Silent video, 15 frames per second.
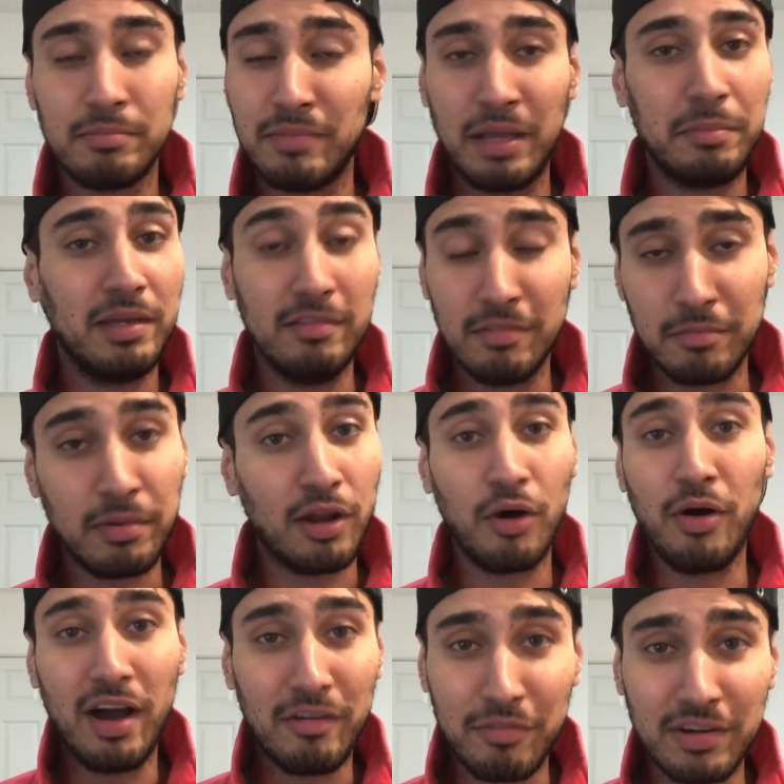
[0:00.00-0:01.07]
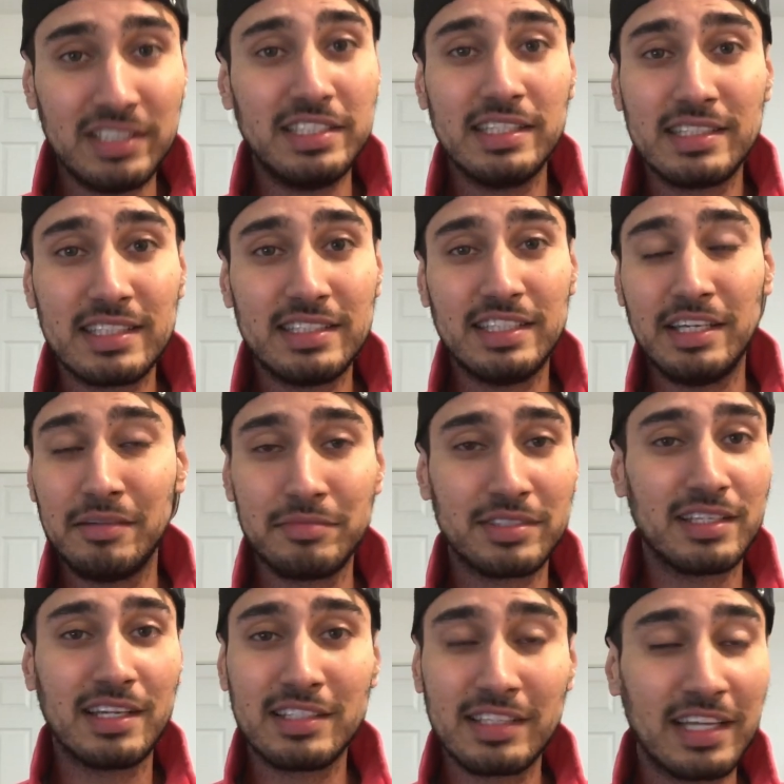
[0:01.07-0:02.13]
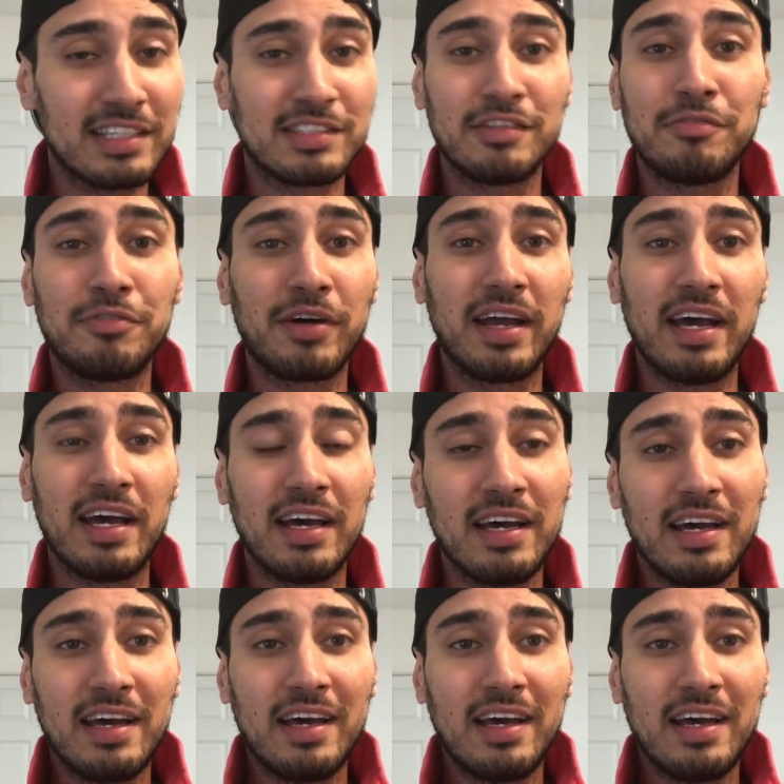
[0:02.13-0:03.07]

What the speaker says: maybe even below average Inter teams. Let's not forget.